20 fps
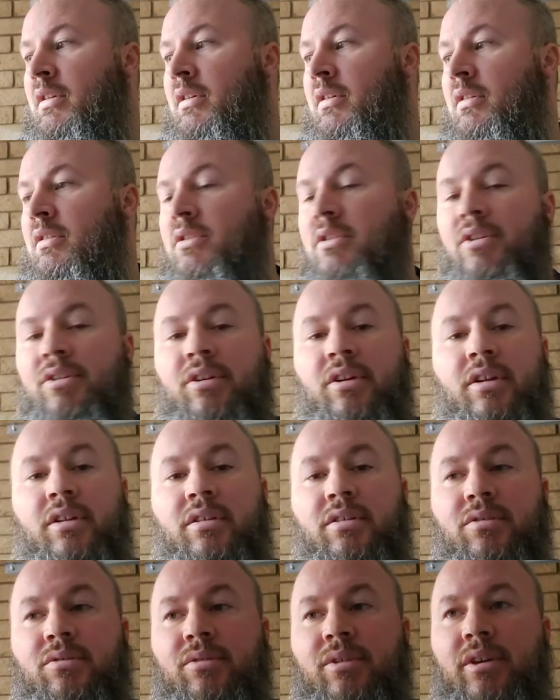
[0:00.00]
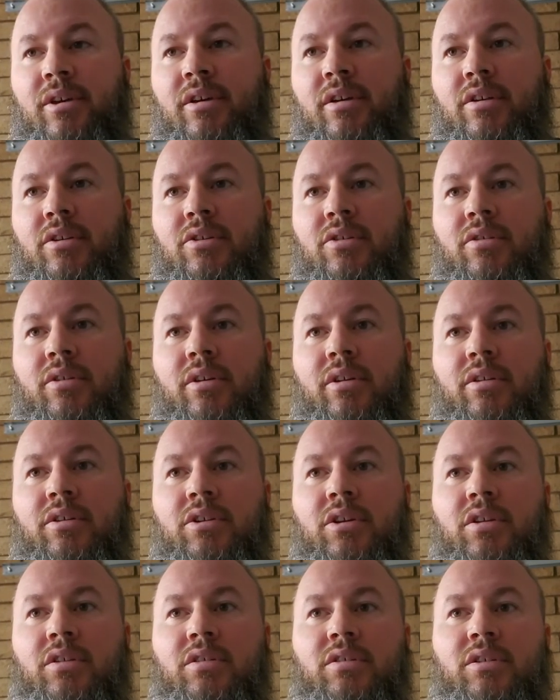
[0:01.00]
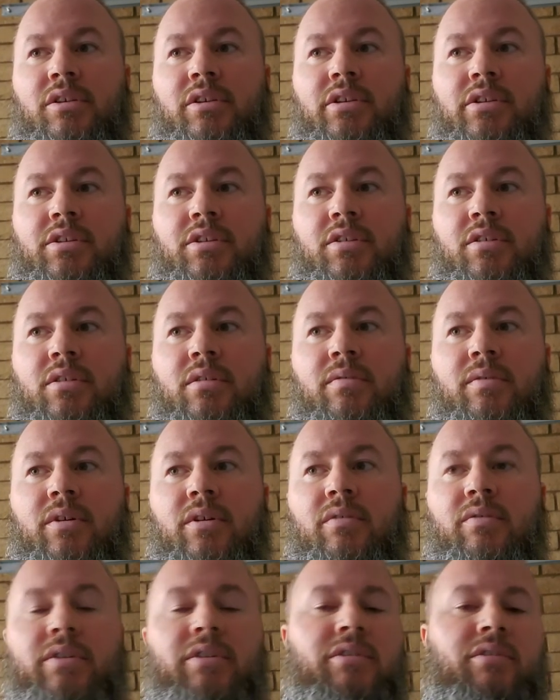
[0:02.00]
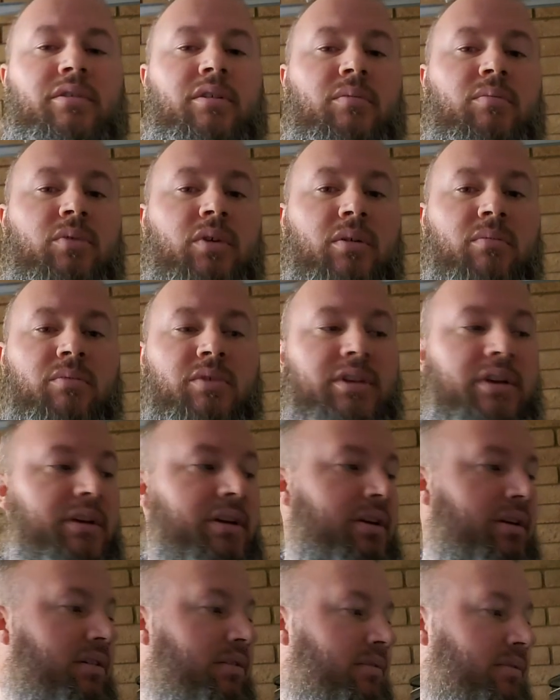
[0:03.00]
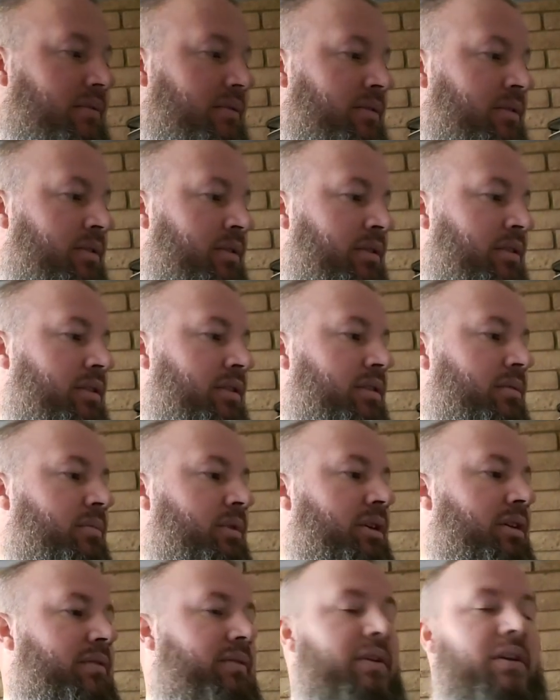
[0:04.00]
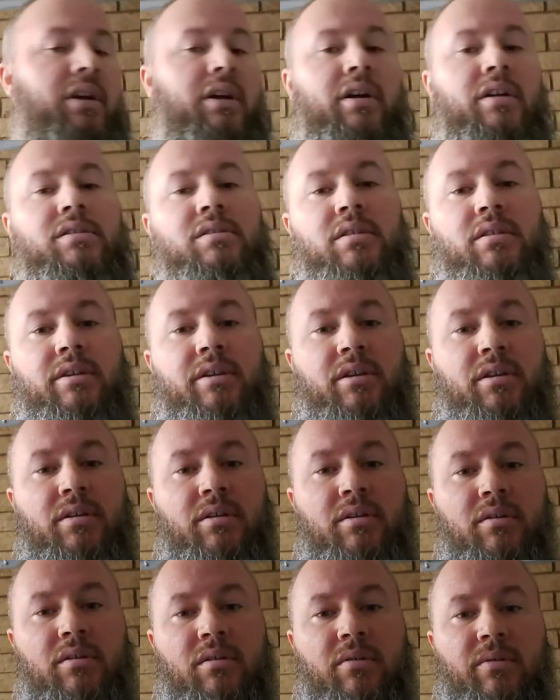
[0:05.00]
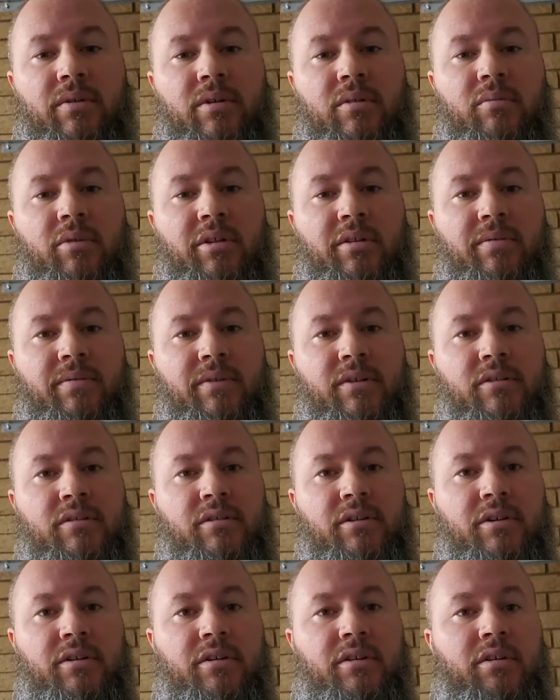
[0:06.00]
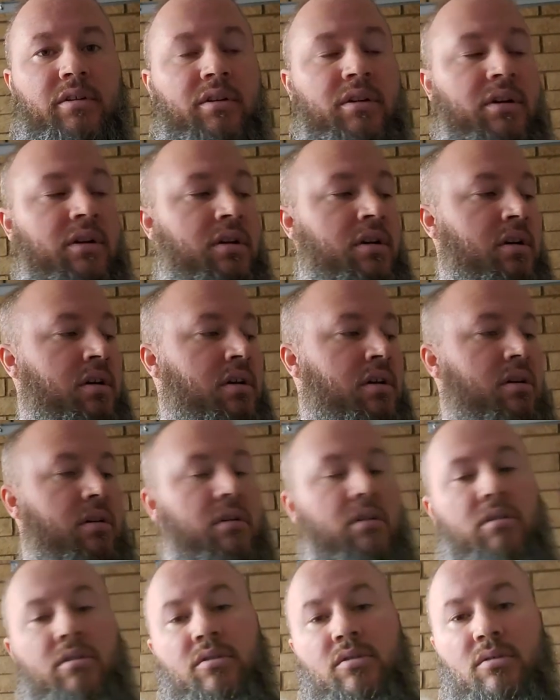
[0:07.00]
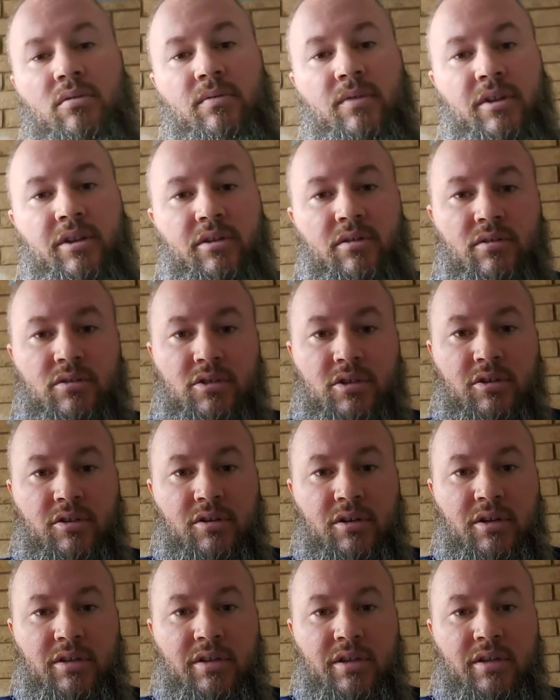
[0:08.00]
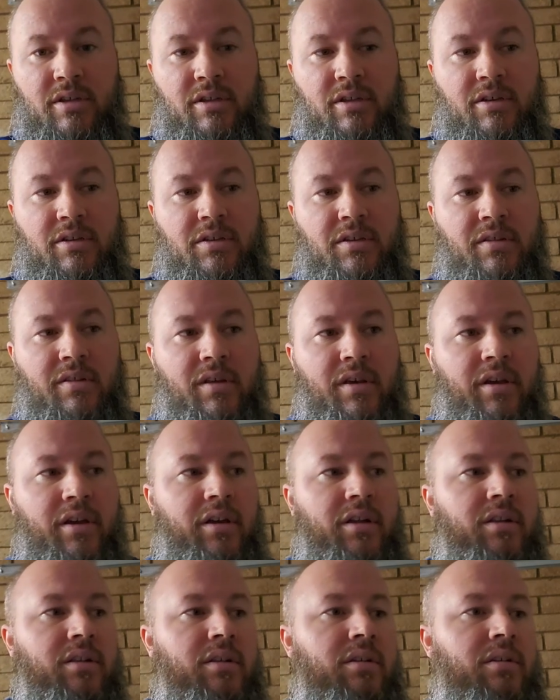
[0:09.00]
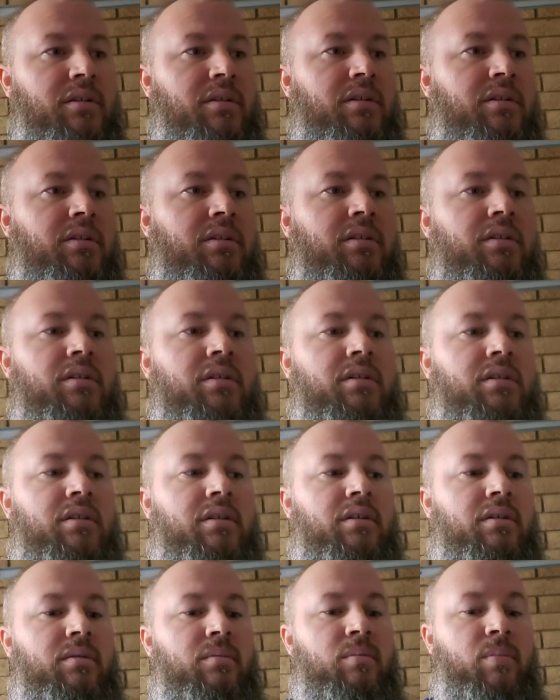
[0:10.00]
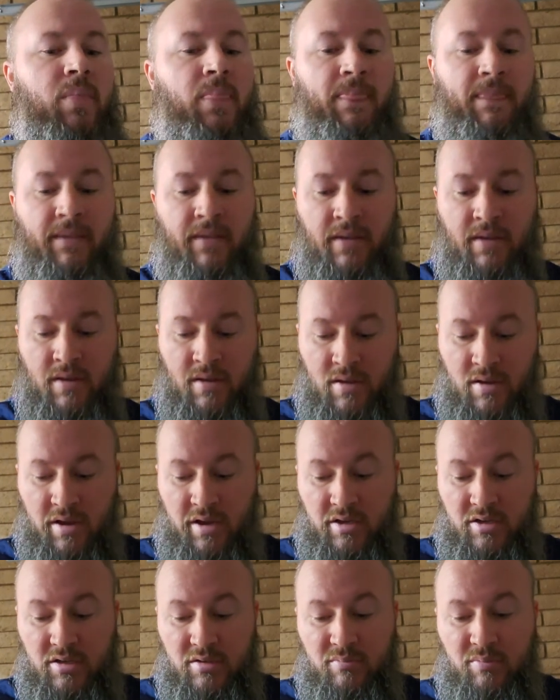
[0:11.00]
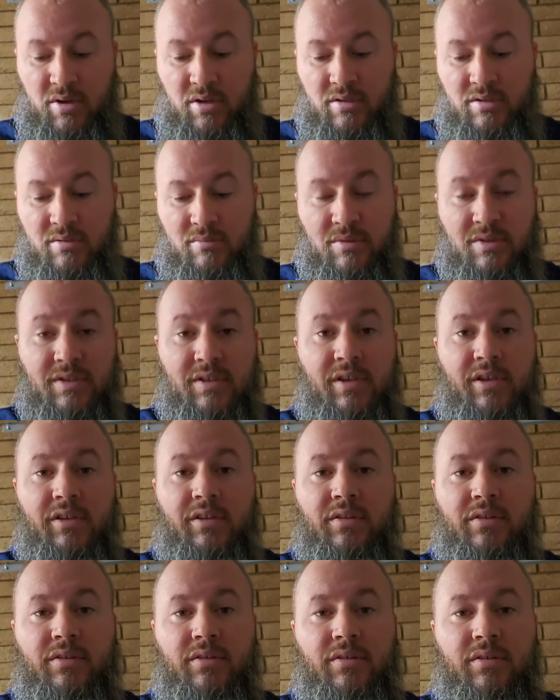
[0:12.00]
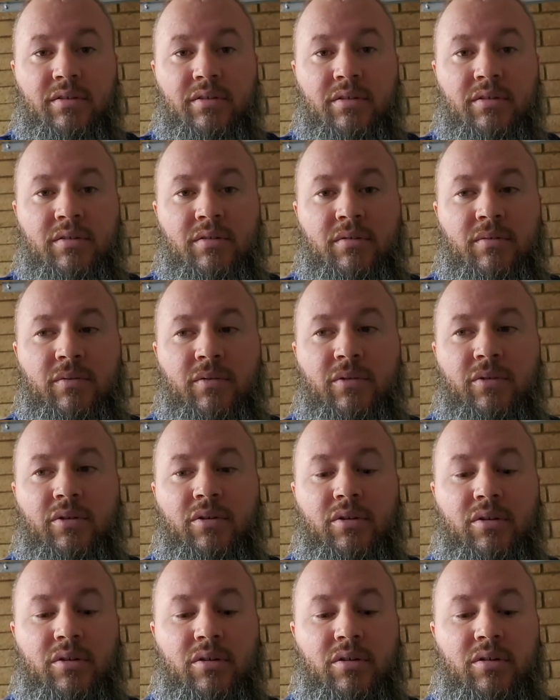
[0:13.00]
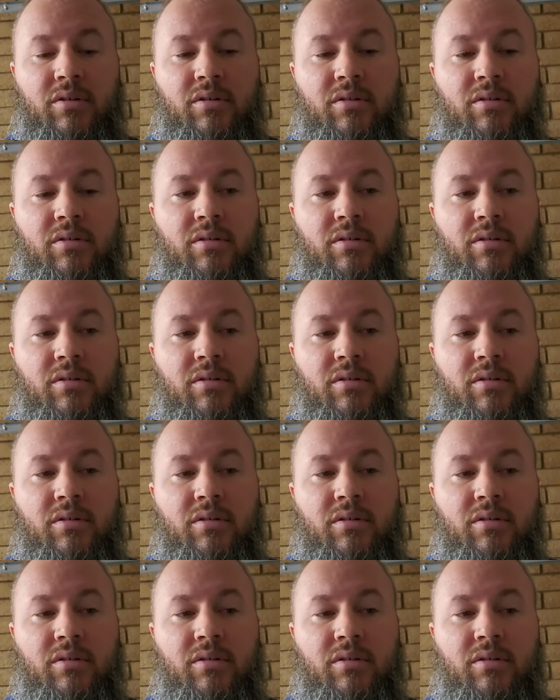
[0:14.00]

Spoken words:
show you how to do that, show you how to change the EGR valve. These are all problems I have. I have a gas leak over here by the filler neck. Do a video, show you guys how to get to that. I just bought some seats for the car.